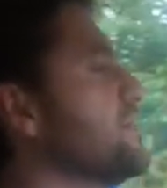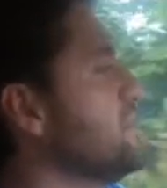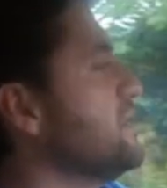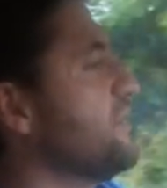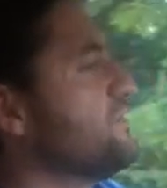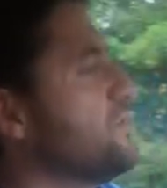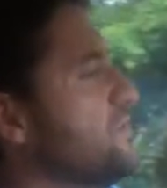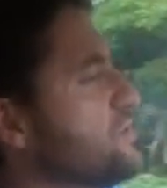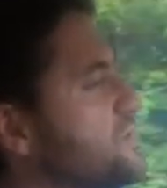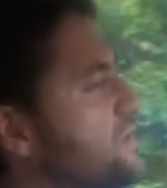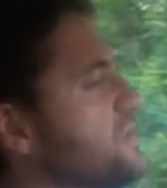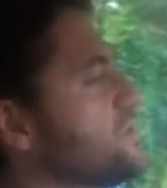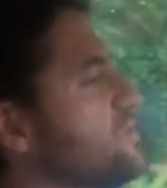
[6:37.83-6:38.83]
love the looks
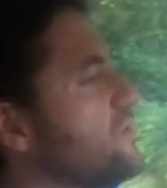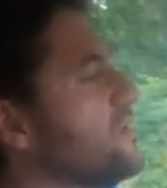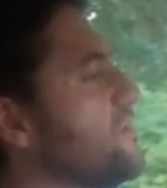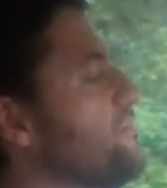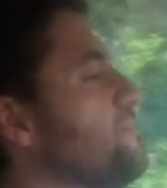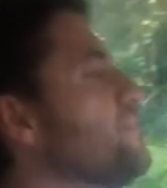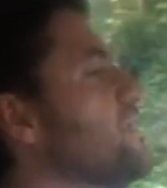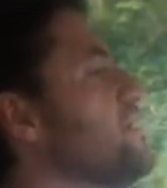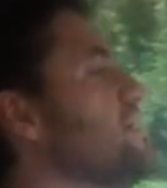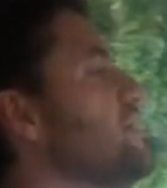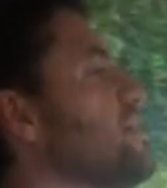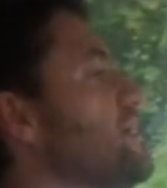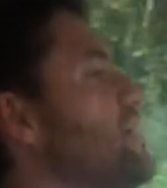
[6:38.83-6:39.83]
of this car.
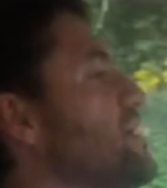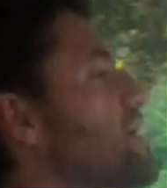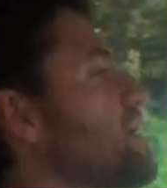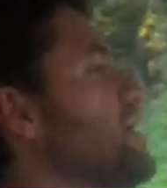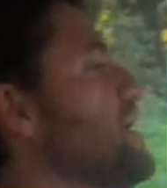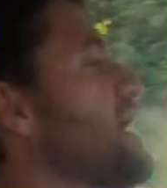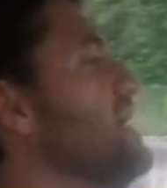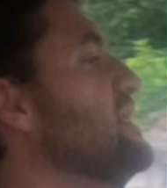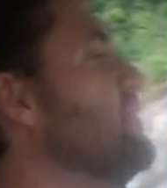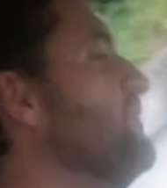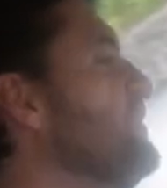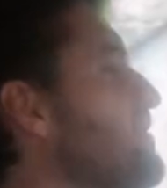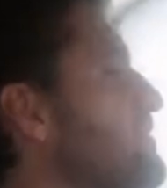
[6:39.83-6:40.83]
And then
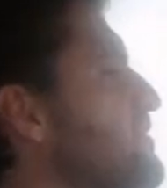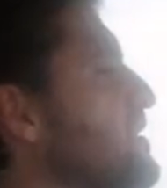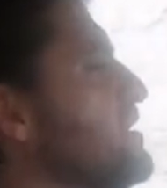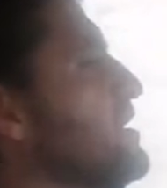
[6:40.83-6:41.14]
the fifth thing